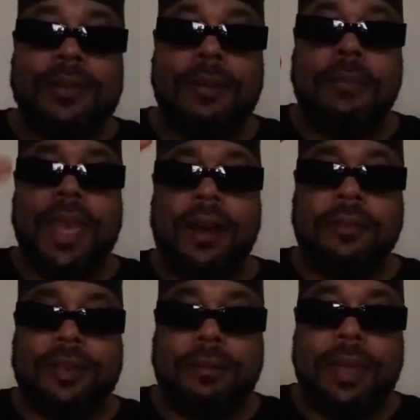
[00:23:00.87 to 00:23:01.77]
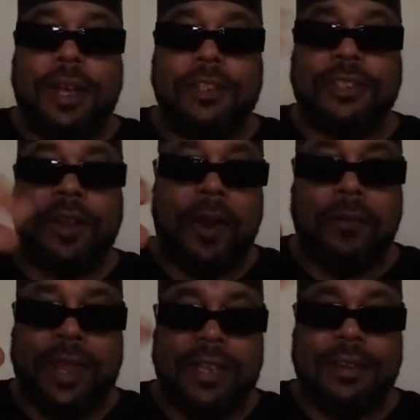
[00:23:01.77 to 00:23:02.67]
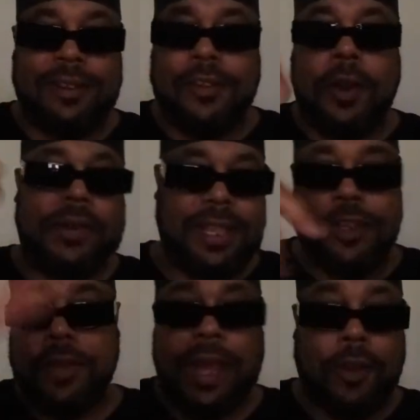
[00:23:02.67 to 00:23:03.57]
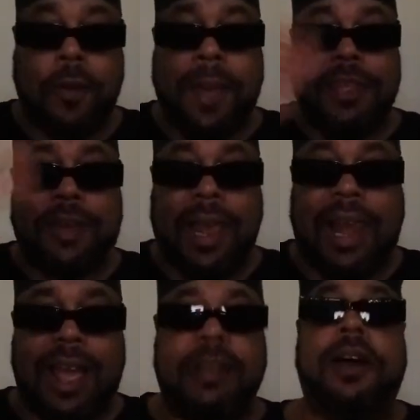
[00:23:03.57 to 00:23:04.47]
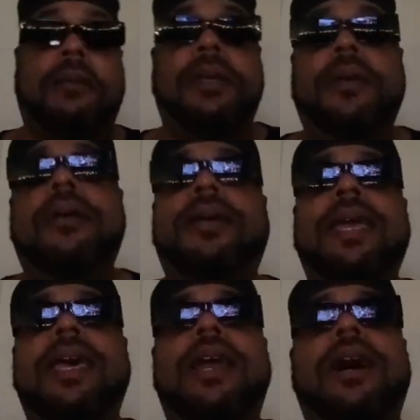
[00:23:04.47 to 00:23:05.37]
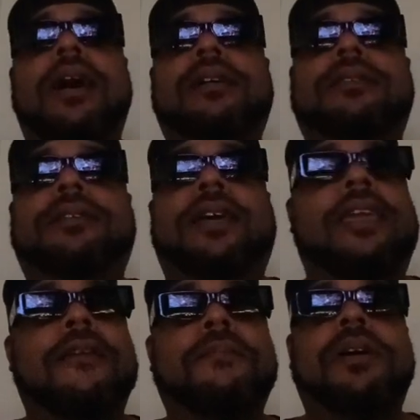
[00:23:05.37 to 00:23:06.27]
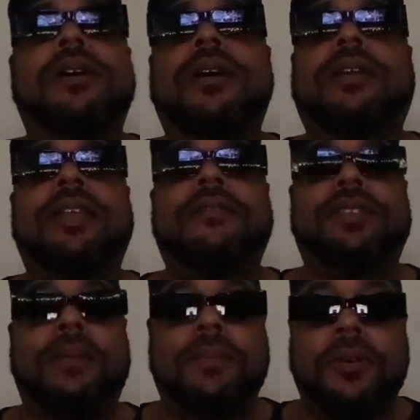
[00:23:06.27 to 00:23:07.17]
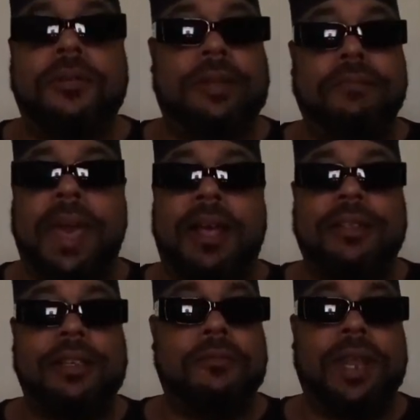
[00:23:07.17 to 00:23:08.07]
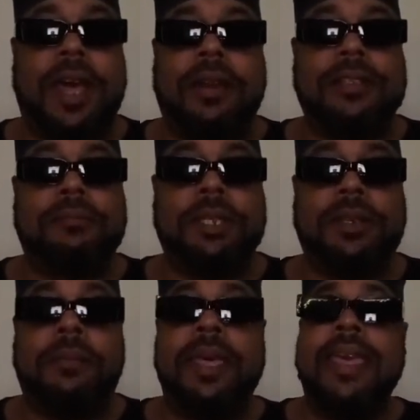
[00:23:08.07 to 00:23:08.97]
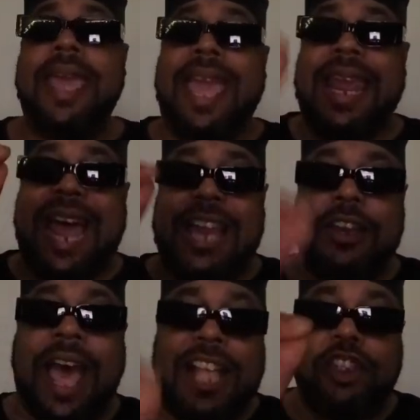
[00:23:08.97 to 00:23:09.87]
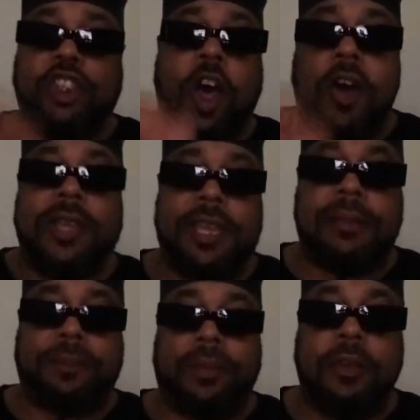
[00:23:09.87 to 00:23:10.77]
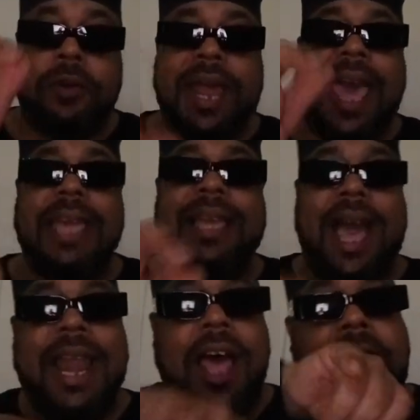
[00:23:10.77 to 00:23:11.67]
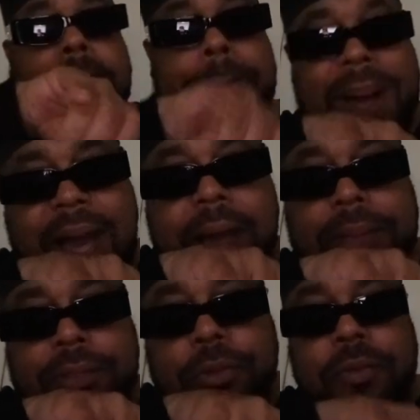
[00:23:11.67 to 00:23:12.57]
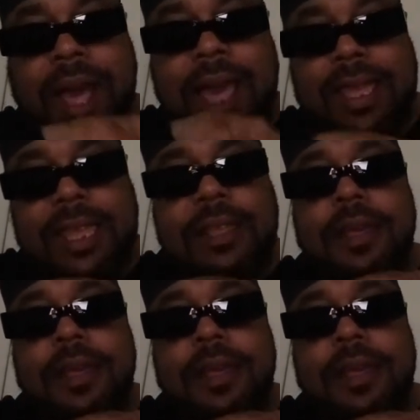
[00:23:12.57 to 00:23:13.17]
bell started ringing, then you got to go back, you got to lock it up. And I gave him a hug and everything. Boom, he bounced. He went out as a Muslim. And I saw him. When I had got out, I'm mobbing through IE